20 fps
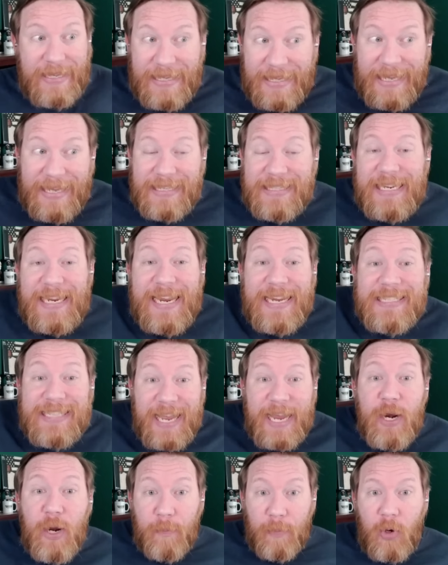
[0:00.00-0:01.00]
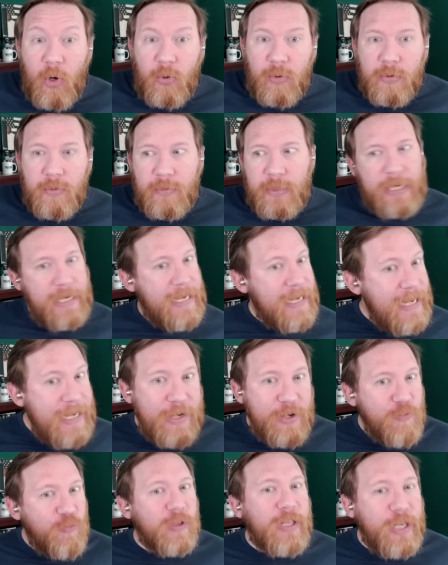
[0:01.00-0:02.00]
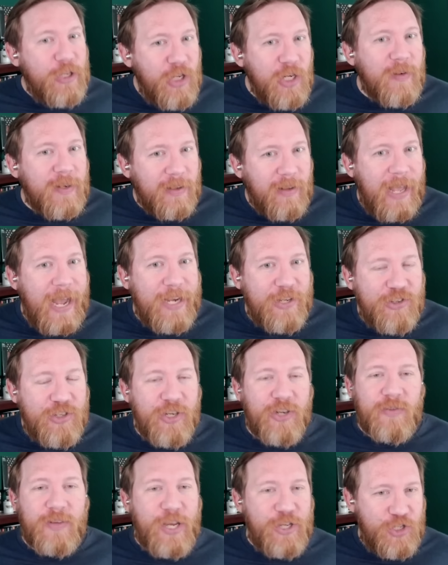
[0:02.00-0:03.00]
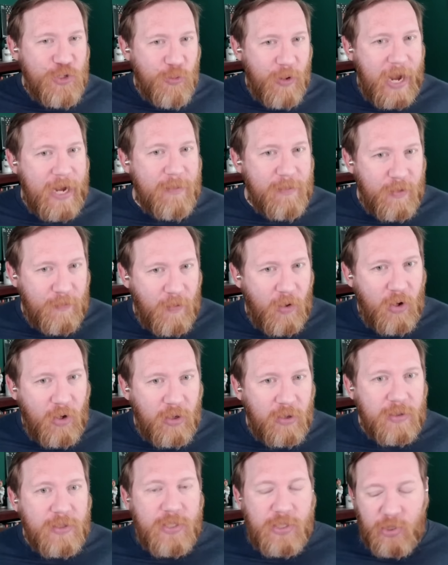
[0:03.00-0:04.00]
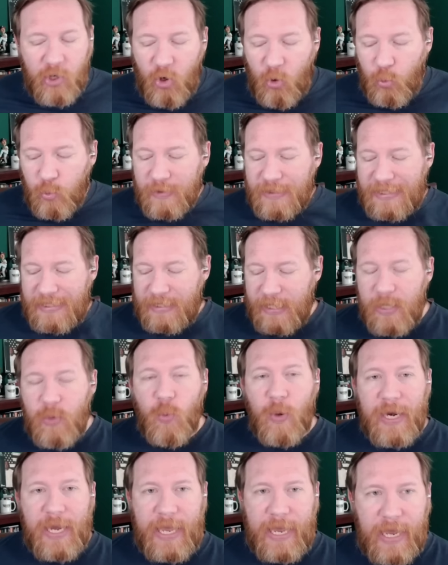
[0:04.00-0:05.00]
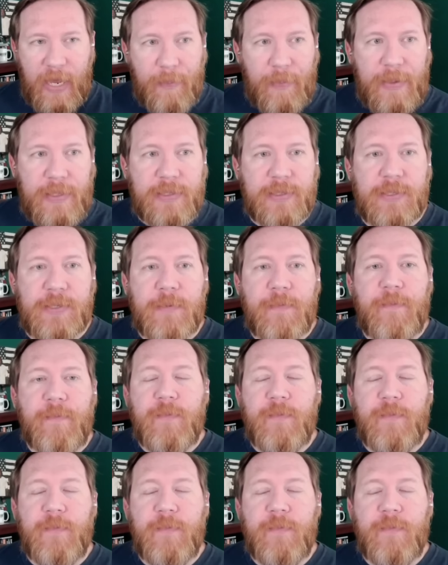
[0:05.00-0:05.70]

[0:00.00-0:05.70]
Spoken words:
he's hittable. You didn't really do it last year unless you were Adam Duvall. So we'll see what happens.